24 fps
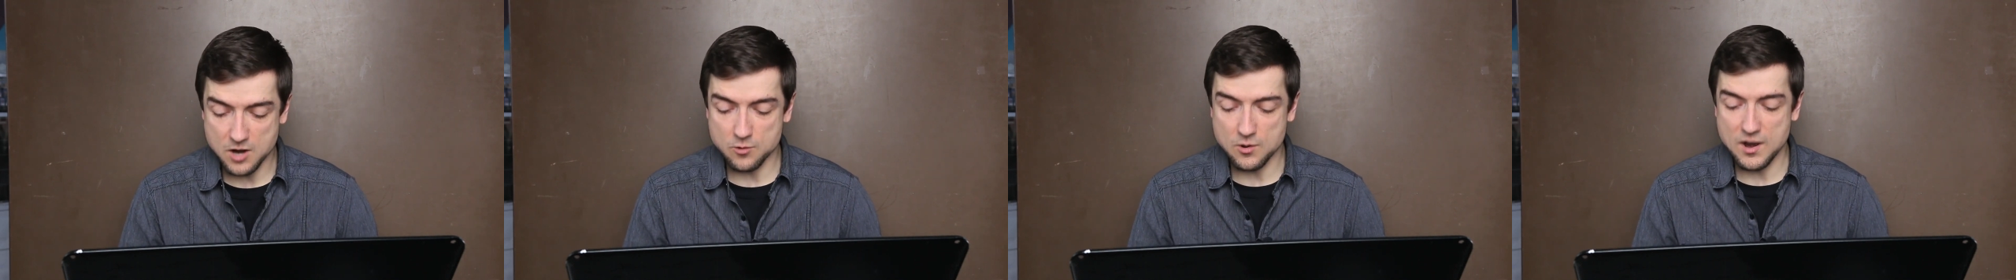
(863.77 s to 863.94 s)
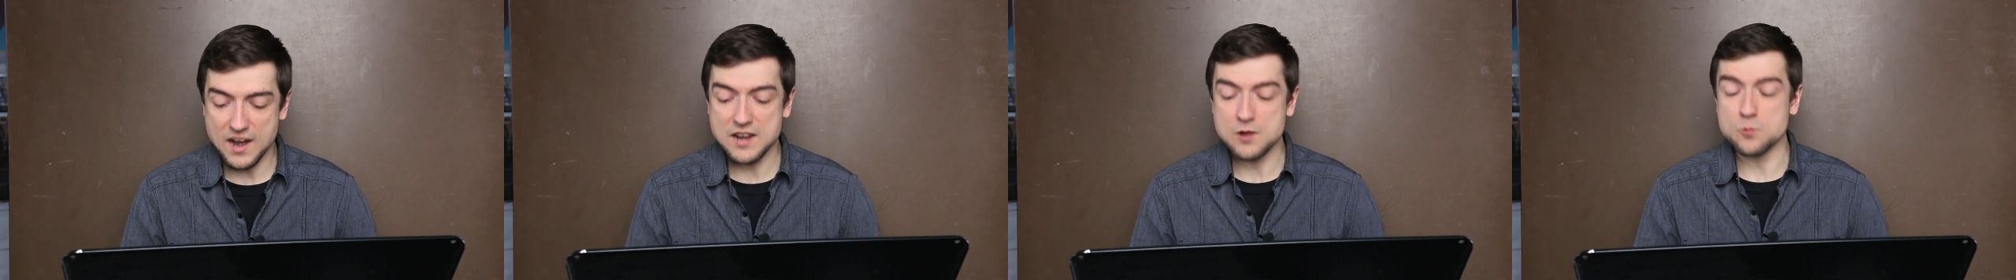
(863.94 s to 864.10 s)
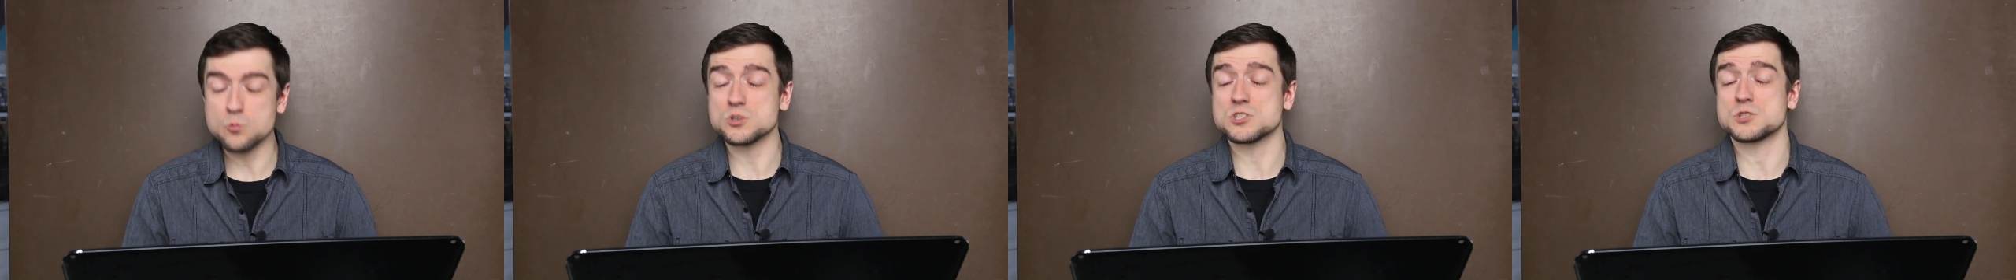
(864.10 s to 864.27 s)
all
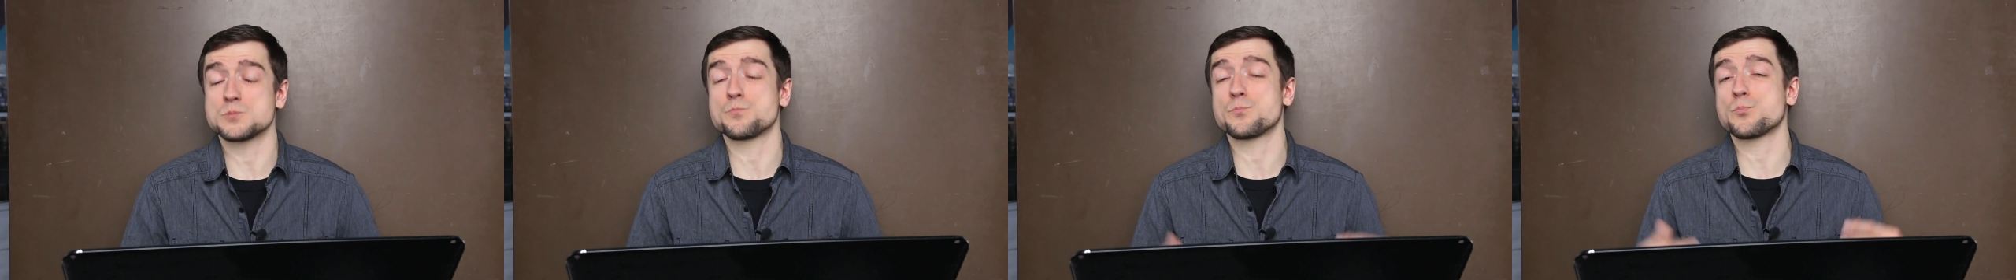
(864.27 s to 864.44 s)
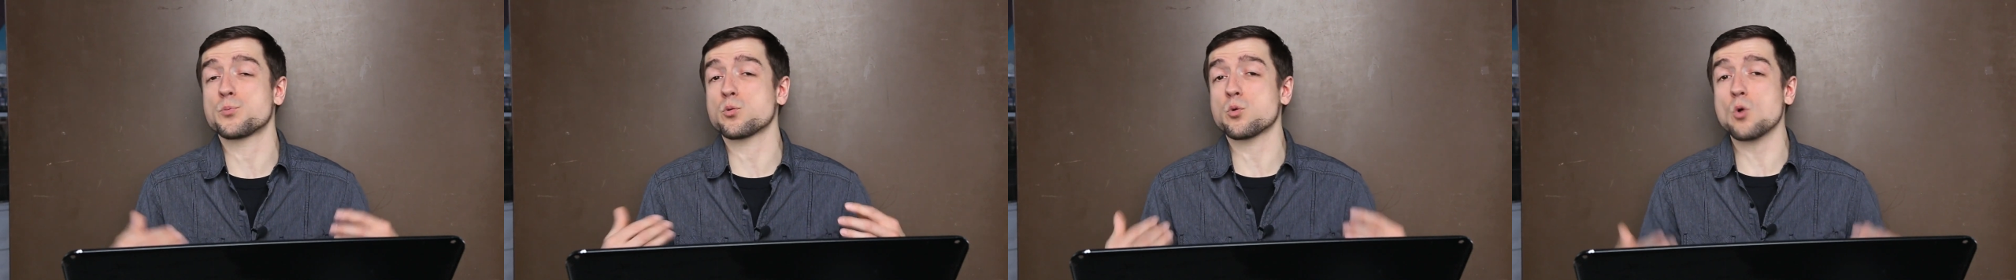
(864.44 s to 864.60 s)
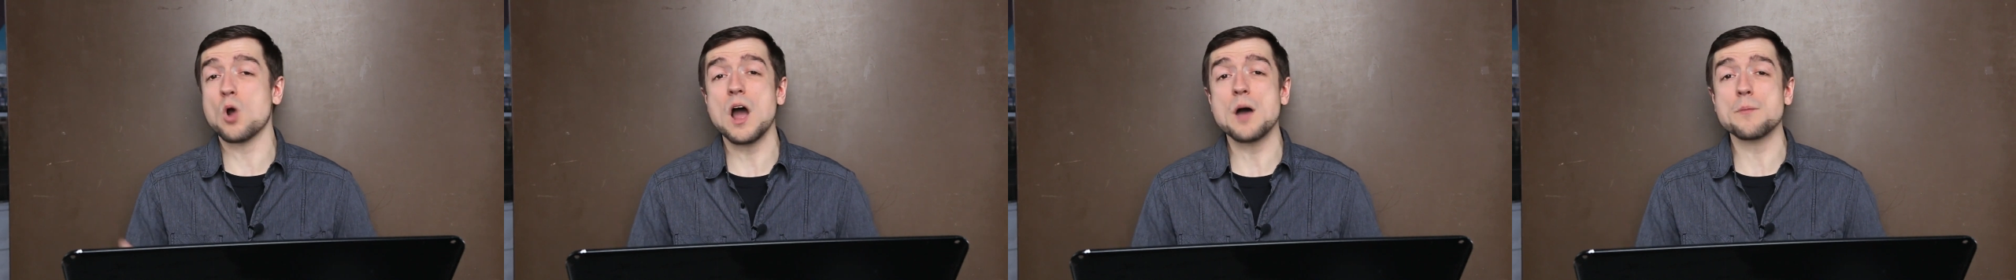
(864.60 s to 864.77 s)
right, was
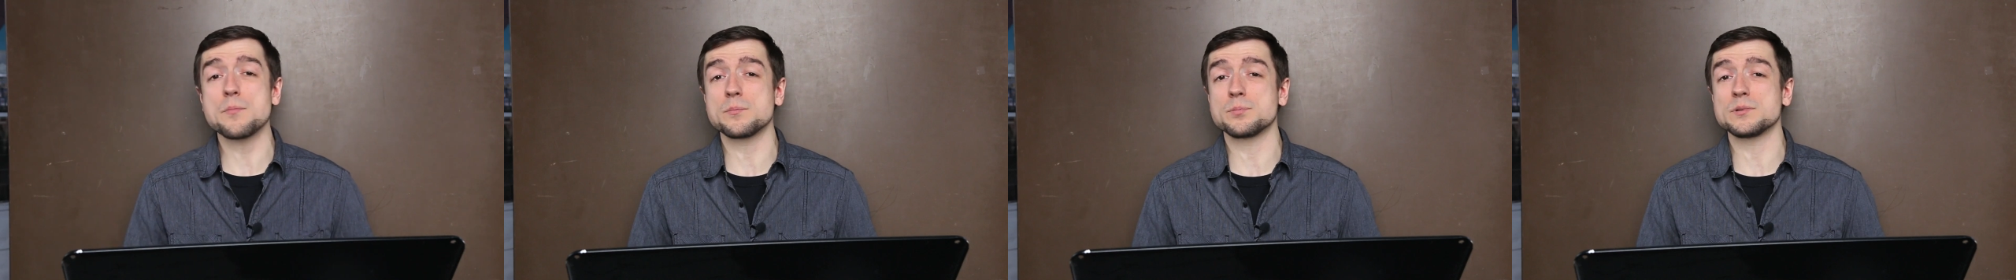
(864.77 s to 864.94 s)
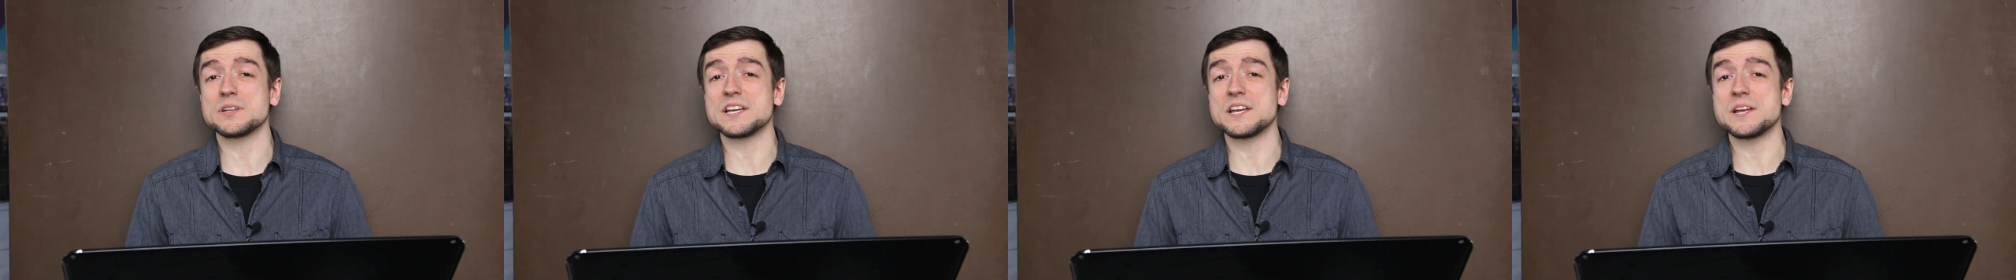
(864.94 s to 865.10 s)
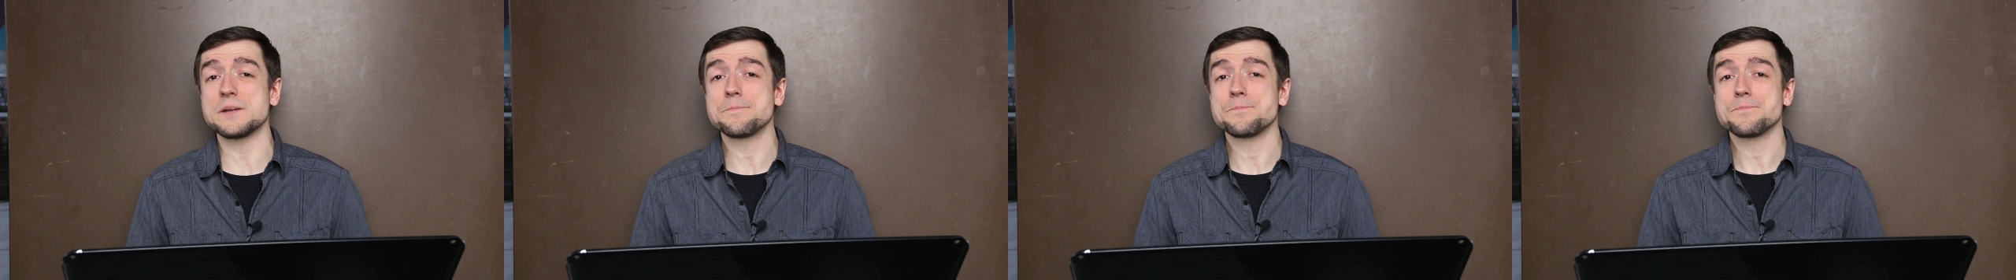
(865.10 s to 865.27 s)

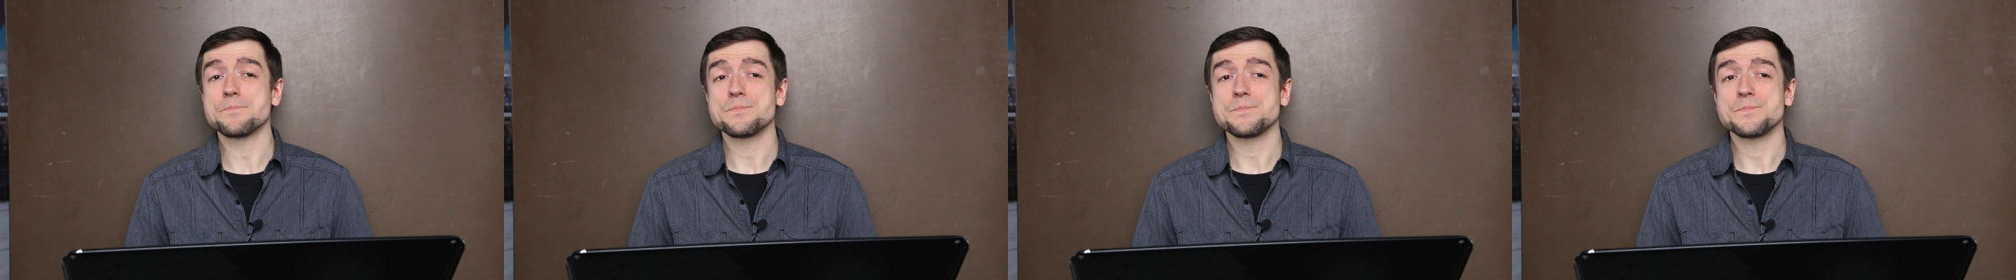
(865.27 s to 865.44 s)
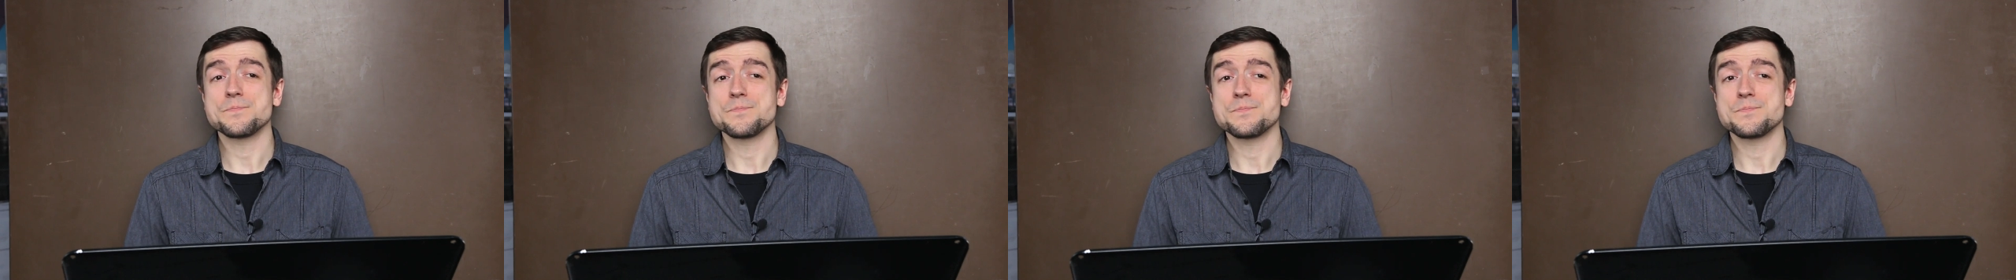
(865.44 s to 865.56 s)
probably